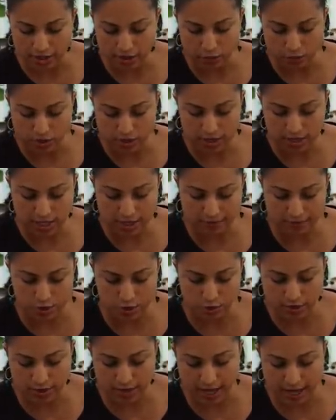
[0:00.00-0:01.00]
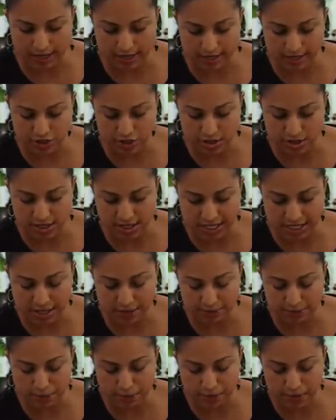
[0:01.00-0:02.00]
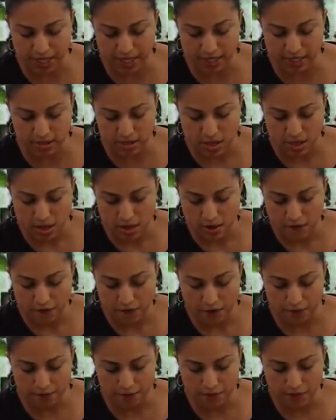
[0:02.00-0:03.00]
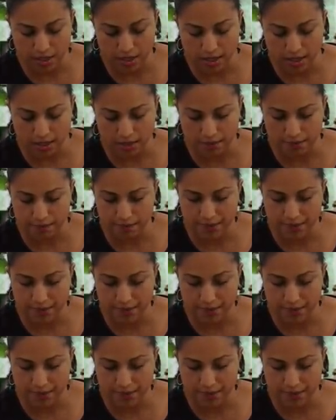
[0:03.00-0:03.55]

And the reason I'm doing that is just to keep the pins from uh,